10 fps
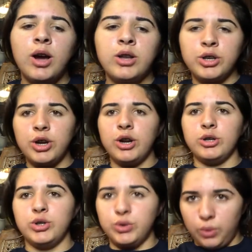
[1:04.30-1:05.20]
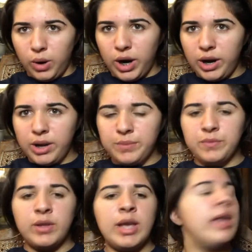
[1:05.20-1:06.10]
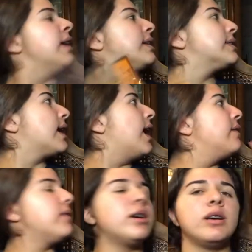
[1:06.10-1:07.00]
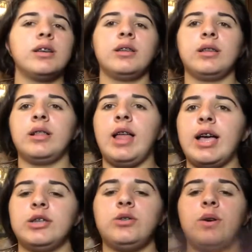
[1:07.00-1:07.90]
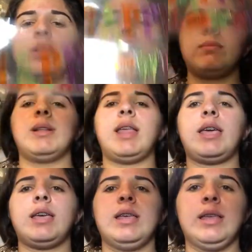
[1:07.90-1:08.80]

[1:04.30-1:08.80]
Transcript: on your door. Cause like I have a glass door, so I'm gonna like,